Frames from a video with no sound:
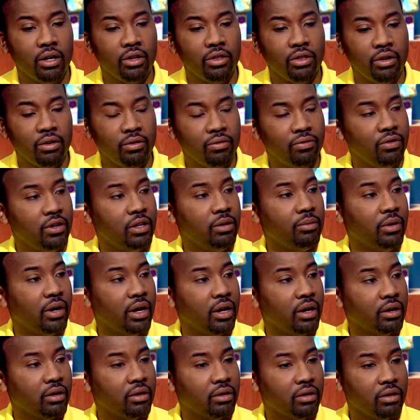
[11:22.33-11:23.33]
their
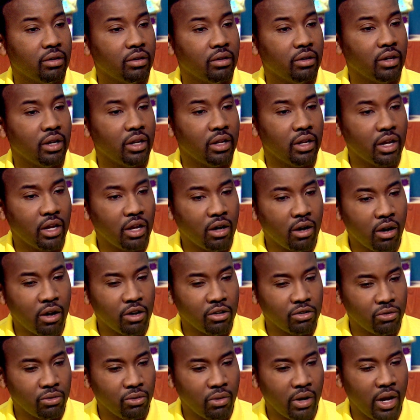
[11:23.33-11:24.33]
feedback and I
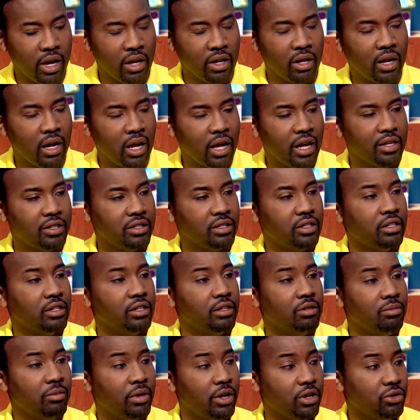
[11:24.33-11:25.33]
also analyze it
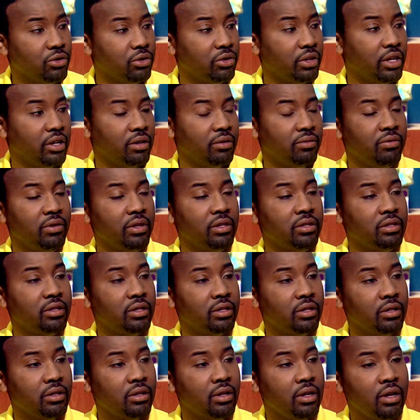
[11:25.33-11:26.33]
and make sure that it fits
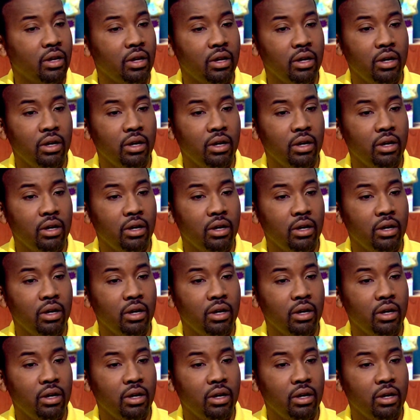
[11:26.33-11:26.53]
in